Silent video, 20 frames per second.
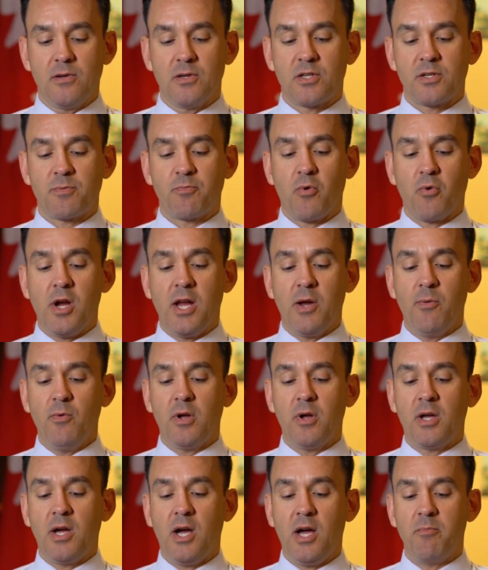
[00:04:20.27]
Spring
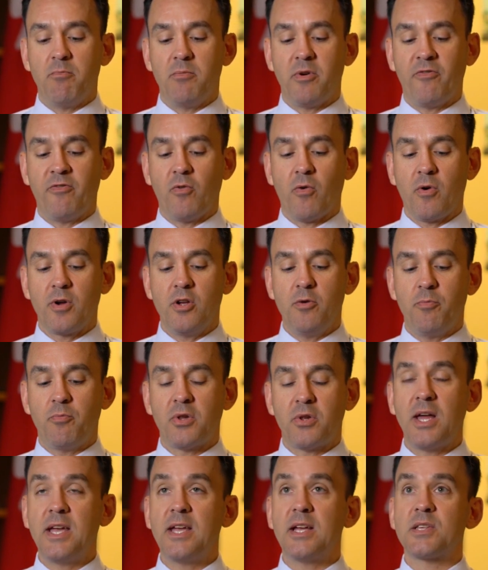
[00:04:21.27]
will come before you
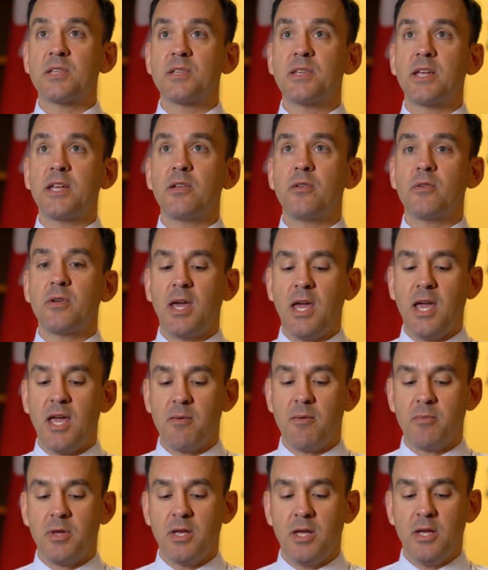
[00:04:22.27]
play a single
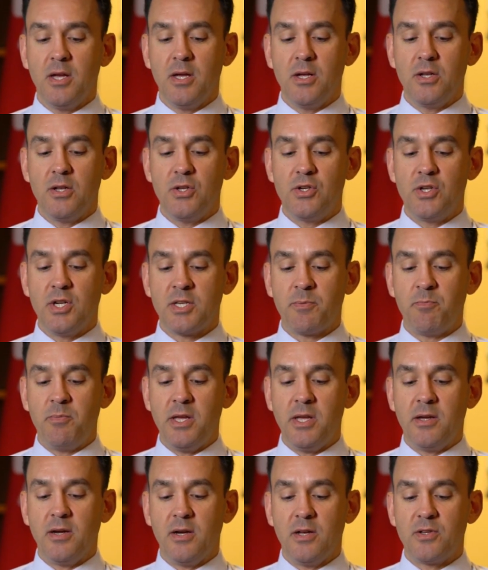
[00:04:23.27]
game just
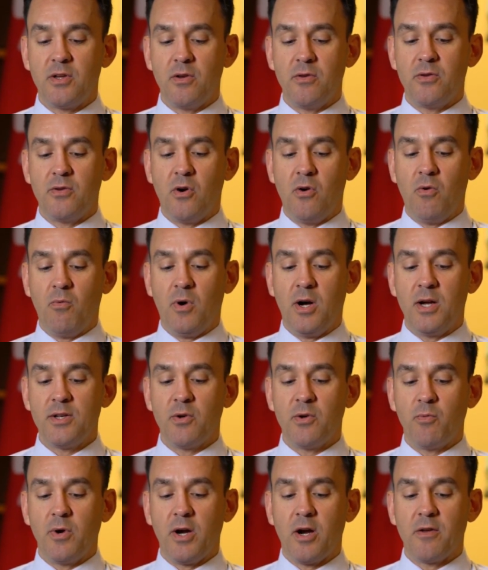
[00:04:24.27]
because you don't
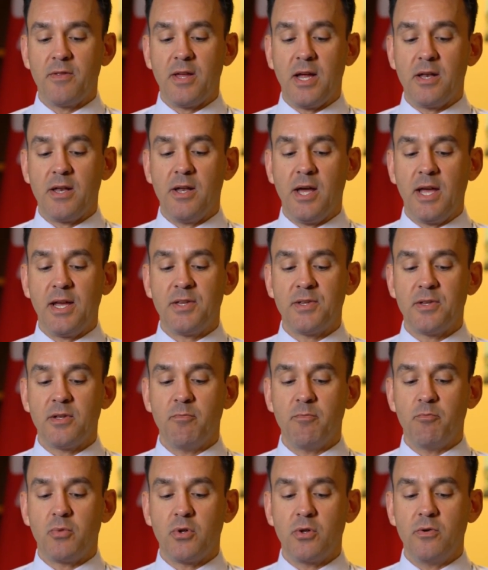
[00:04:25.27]
want to wear that nice
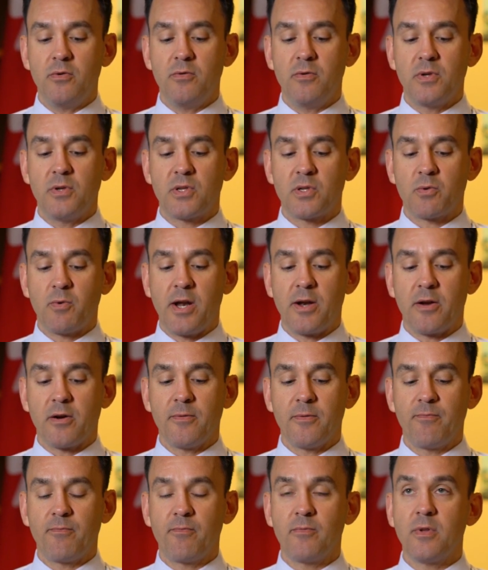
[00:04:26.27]
blue
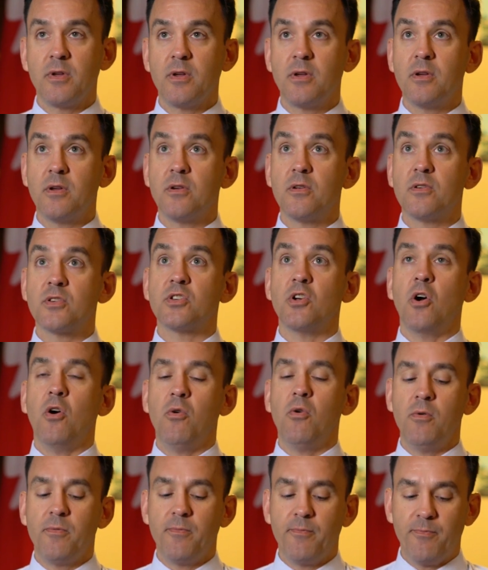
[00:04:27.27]
sweater.'
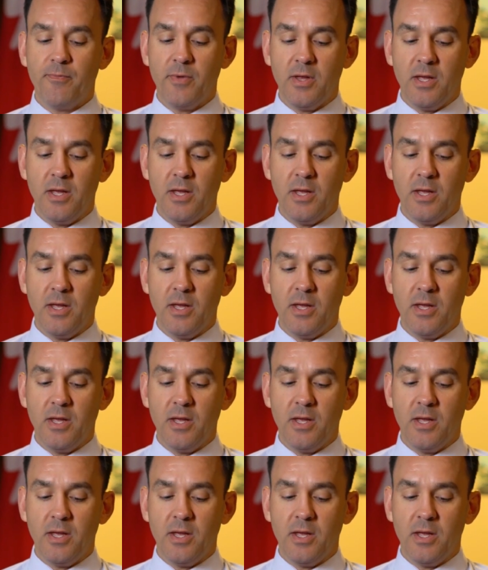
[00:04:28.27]
So